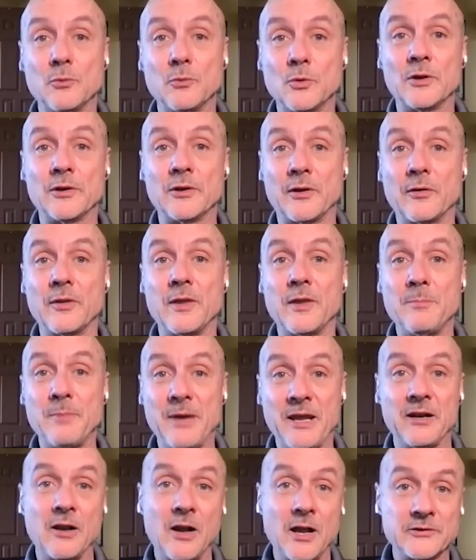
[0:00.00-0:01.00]
world are the
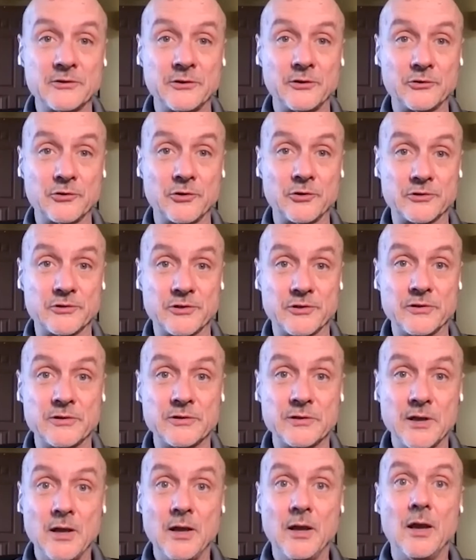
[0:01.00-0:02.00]
Pentecostal
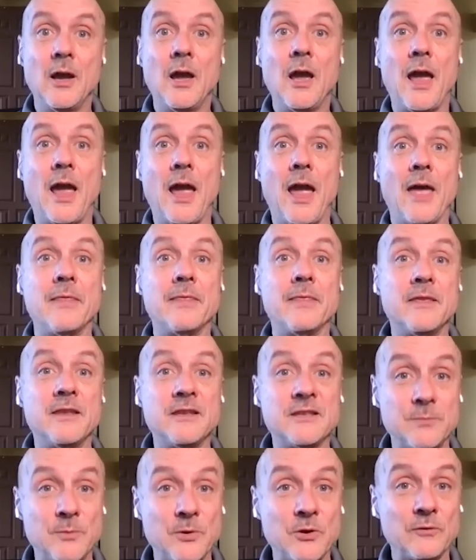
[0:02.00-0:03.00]
churches and the
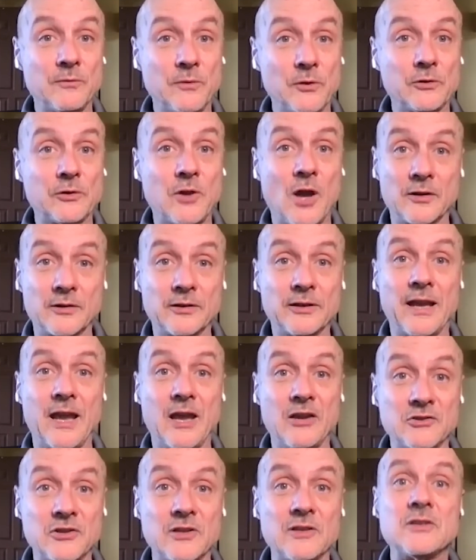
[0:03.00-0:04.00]
spirit-filled
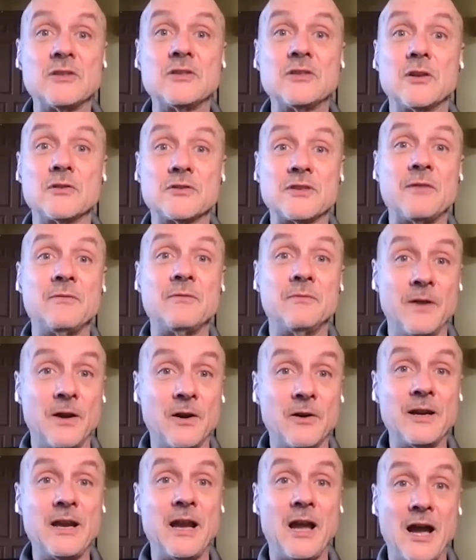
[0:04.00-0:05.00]
congregations. There's a
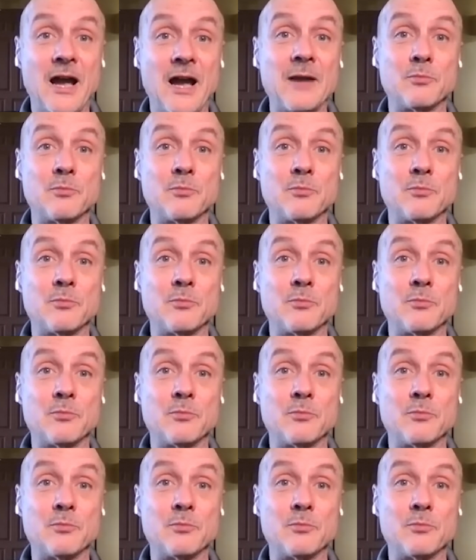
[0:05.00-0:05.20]
very high